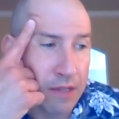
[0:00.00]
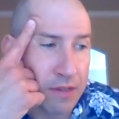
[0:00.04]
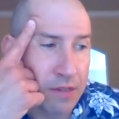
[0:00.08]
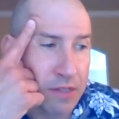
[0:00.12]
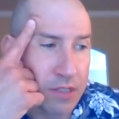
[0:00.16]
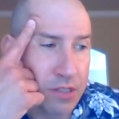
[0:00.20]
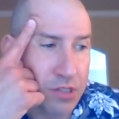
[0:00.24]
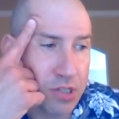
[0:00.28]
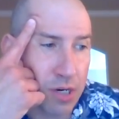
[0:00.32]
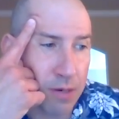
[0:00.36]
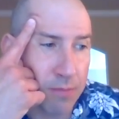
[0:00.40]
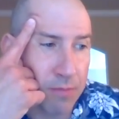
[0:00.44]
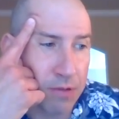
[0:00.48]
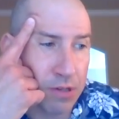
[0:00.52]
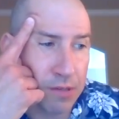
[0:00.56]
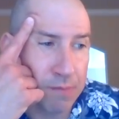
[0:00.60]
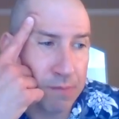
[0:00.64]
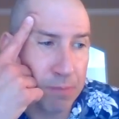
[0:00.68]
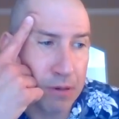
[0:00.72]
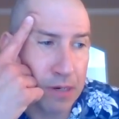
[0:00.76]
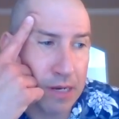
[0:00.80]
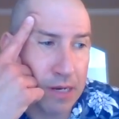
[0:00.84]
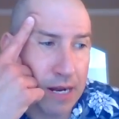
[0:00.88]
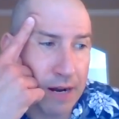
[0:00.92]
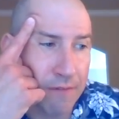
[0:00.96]
the Germans
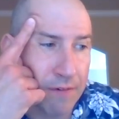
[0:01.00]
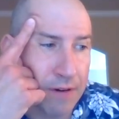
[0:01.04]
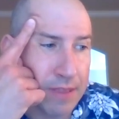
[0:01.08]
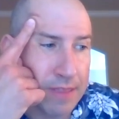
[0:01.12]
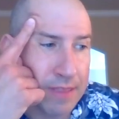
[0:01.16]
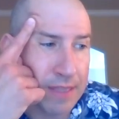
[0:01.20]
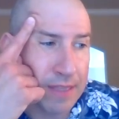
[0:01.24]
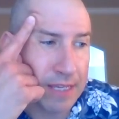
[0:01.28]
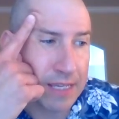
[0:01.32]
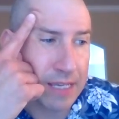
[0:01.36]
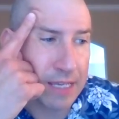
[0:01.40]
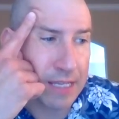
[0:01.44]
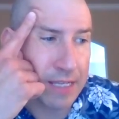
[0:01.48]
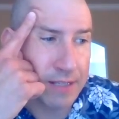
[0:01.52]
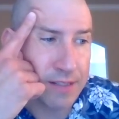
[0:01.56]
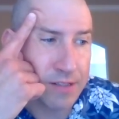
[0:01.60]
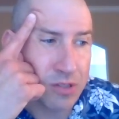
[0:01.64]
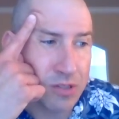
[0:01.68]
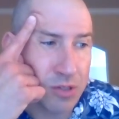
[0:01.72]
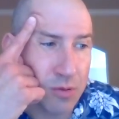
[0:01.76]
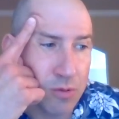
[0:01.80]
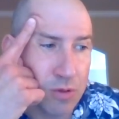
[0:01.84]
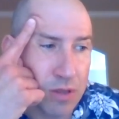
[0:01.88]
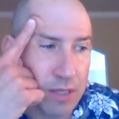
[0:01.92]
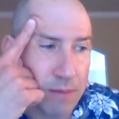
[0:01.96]
put everything
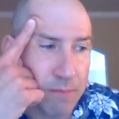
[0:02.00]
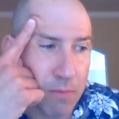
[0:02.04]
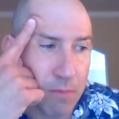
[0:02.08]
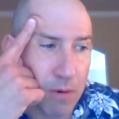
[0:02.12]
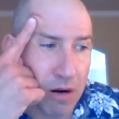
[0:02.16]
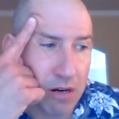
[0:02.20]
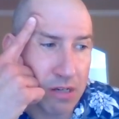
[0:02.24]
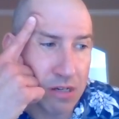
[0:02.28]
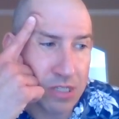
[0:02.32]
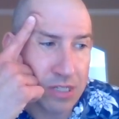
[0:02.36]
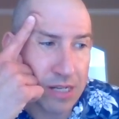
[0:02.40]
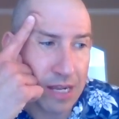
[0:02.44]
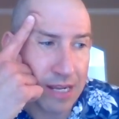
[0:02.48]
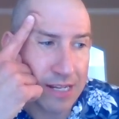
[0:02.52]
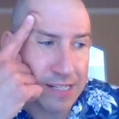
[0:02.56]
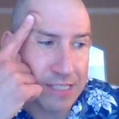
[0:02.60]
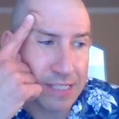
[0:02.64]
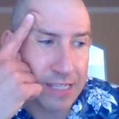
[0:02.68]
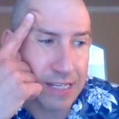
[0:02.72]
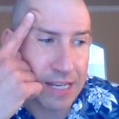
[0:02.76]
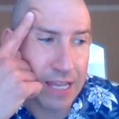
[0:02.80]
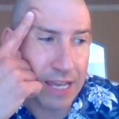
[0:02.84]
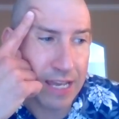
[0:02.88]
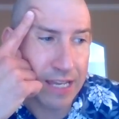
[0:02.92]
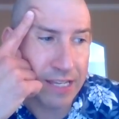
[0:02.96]
into the March
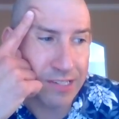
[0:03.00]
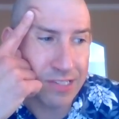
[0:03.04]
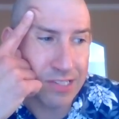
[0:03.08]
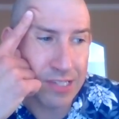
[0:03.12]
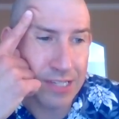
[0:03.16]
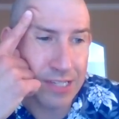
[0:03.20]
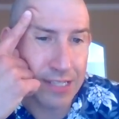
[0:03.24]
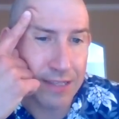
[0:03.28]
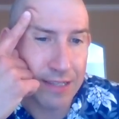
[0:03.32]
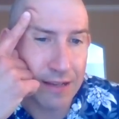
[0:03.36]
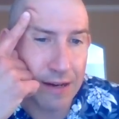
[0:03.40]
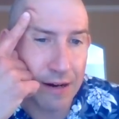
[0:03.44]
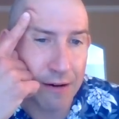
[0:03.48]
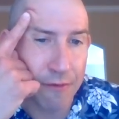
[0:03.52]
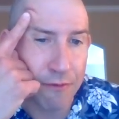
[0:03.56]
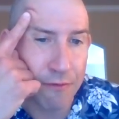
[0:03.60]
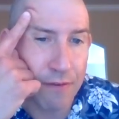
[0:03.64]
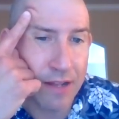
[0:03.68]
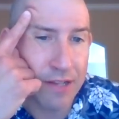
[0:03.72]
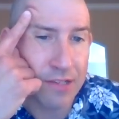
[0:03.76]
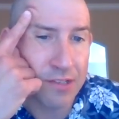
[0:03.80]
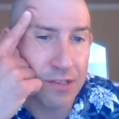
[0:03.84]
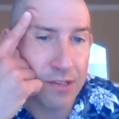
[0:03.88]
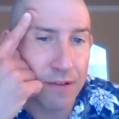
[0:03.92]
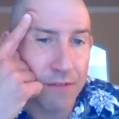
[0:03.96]
1918
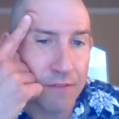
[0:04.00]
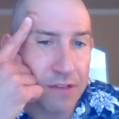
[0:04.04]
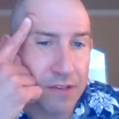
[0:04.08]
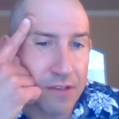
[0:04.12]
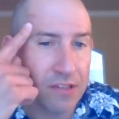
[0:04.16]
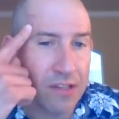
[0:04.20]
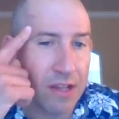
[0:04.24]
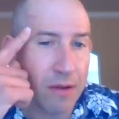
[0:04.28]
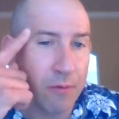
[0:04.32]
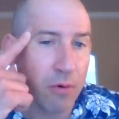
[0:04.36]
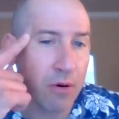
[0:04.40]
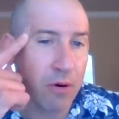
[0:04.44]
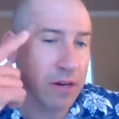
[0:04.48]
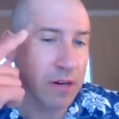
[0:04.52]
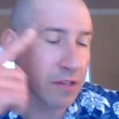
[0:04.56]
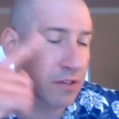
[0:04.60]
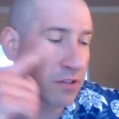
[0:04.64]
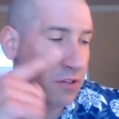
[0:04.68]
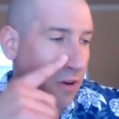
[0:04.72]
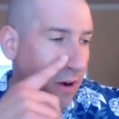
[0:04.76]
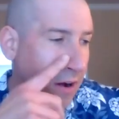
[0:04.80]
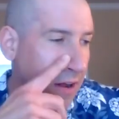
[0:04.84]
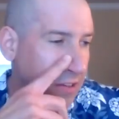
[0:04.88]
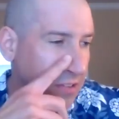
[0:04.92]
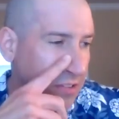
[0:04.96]
offensive as they were
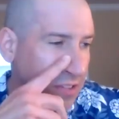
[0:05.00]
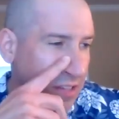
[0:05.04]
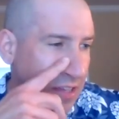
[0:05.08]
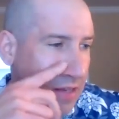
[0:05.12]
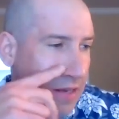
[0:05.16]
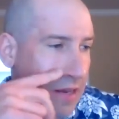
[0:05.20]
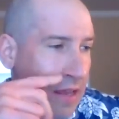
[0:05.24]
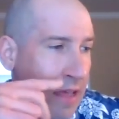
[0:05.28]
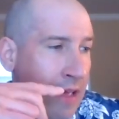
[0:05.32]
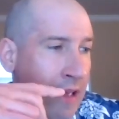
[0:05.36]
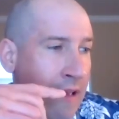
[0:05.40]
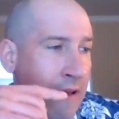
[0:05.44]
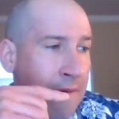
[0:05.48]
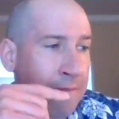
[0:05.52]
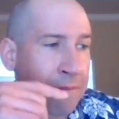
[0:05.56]
exhausted.